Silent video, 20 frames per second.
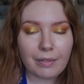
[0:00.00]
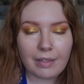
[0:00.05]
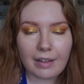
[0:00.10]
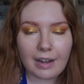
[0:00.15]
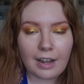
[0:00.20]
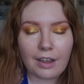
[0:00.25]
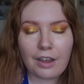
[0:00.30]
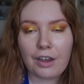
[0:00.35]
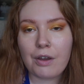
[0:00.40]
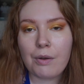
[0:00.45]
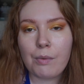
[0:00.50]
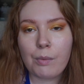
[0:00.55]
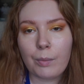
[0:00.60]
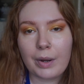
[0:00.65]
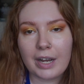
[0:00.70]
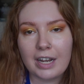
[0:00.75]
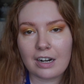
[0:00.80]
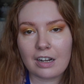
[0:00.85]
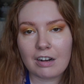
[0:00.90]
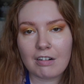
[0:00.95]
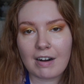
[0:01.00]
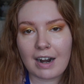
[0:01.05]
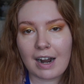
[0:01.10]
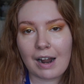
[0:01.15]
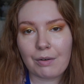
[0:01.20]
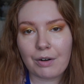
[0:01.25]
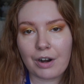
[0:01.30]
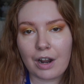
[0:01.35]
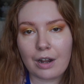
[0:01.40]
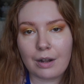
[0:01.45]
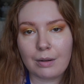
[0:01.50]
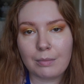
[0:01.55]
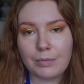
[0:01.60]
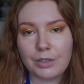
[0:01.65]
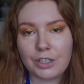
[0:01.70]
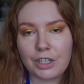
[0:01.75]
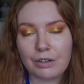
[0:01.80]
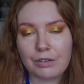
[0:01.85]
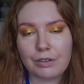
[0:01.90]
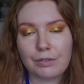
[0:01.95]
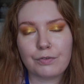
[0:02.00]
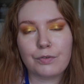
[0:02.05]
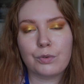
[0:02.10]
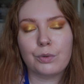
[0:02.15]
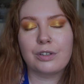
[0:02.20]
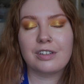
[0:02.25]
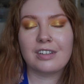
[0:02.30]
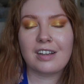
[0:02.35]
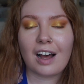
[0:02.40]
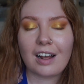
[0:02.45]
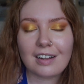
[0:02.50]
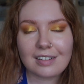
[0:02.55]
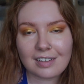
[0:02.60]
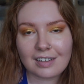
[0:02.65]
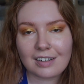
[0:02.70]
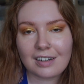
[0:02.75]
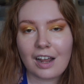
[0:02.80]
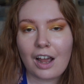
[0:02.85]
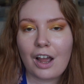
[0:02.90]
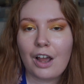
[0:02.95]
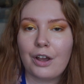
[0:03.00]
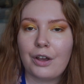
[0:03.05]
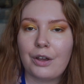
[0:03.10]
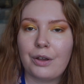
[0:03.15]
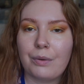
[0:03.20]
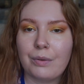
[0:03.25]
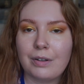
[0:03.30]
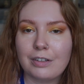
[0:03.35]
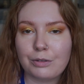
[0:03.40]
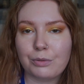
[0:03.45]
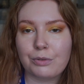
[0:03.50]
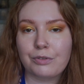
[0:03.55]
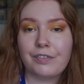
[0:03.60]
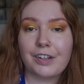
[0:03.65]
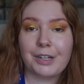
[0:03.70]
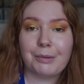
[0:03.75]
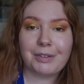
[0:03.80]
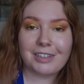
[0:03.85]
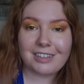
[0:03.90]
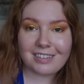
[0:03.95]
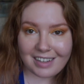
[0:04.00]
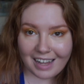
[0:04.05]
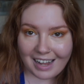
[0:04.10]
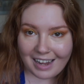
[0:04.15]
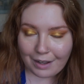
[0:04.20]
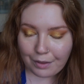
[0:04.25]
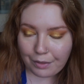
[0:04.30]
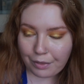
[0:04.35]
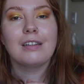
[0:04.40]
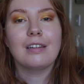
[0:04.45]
thank you, we're going to crown Charles IV's cousin, who is called Philip VI.